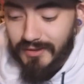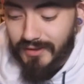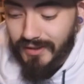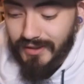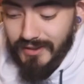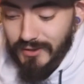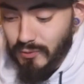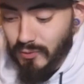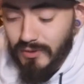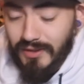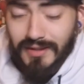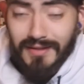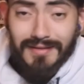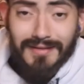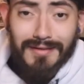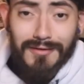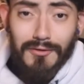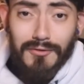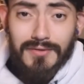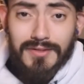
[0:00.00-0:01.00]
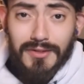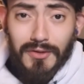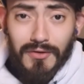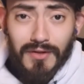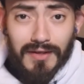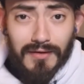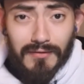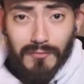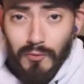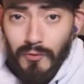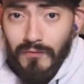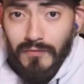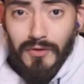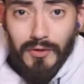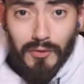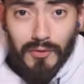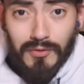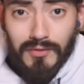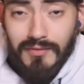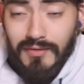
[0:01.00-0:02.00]
I guess we're not gonna know till they
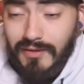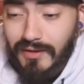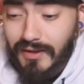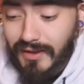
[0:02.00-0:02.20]
reveal